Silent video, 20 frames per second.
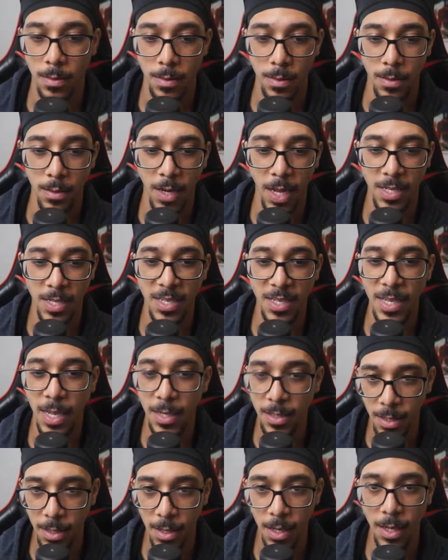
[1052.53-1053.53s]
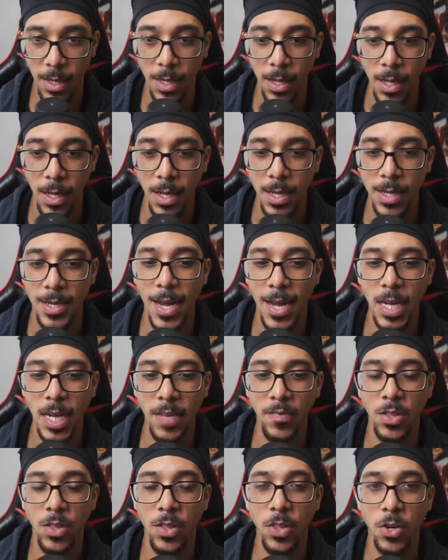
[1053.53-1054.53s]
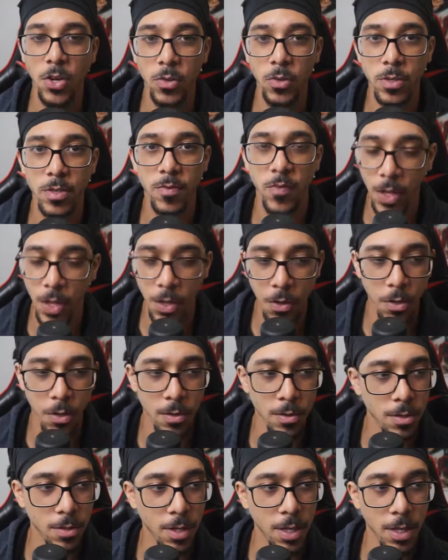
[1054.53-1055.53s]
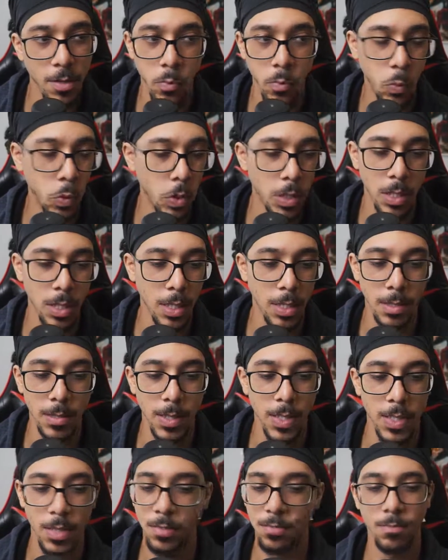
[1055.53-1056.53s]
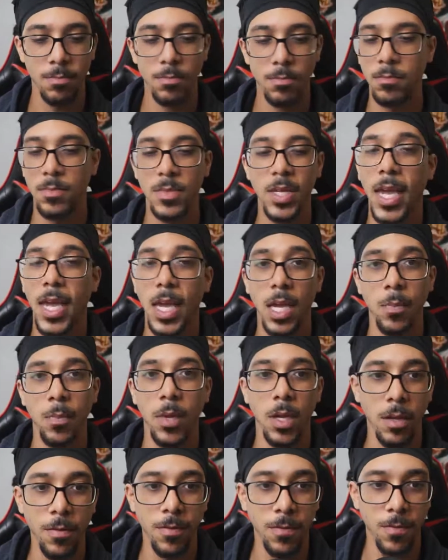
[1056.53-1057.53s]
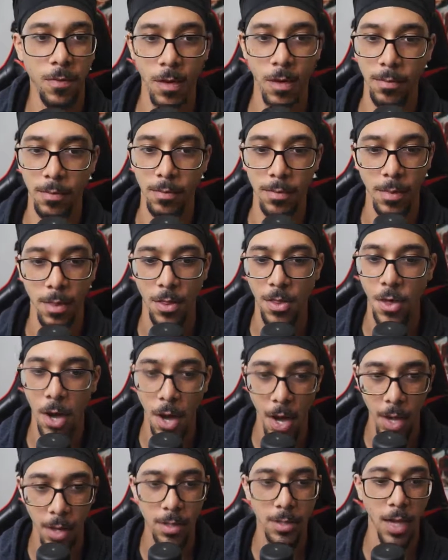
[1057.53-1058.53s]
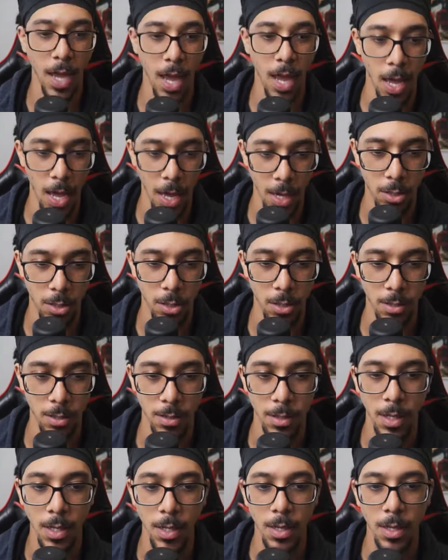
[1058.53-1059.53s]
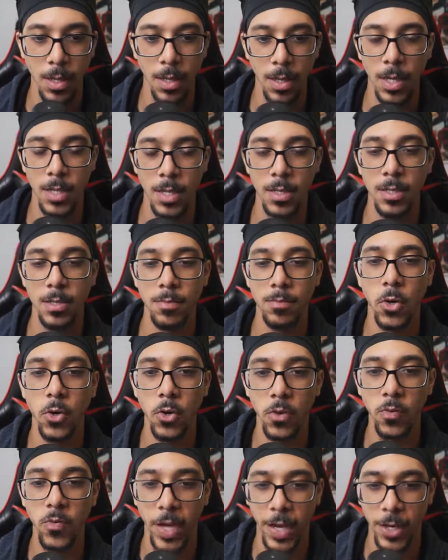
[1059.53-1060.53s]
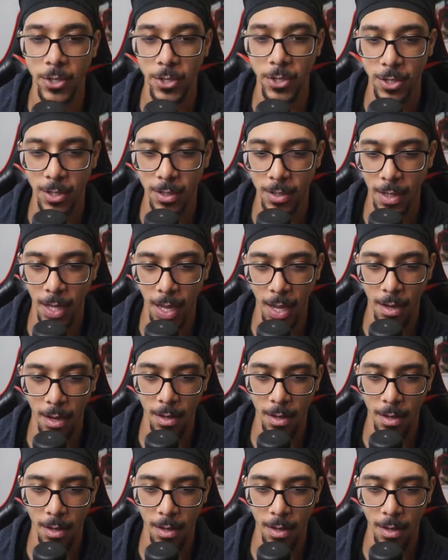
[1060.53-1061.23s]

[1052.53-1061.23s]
necessity, not even those vehicles can really take me from thought to action. Motivation that